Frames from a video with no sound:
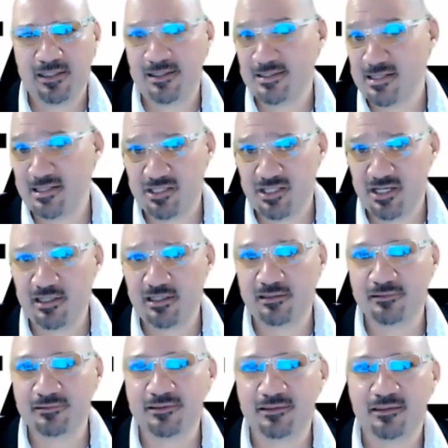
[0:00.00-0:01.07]
a
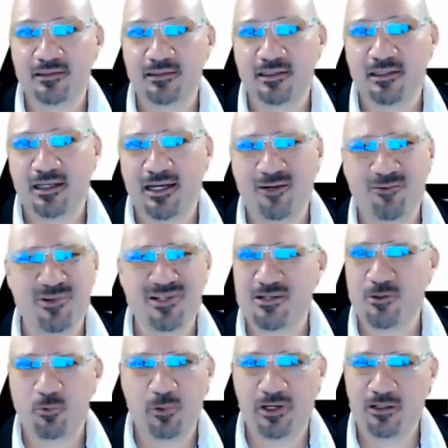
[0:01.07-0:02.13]
child, I was
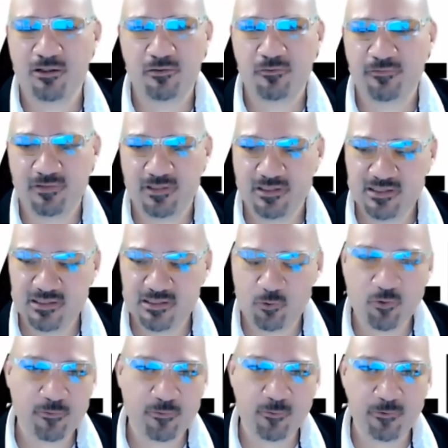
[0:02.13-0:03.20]
aware of these
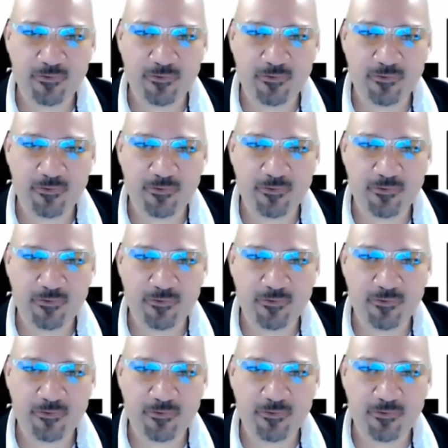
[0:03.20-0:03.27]
horrible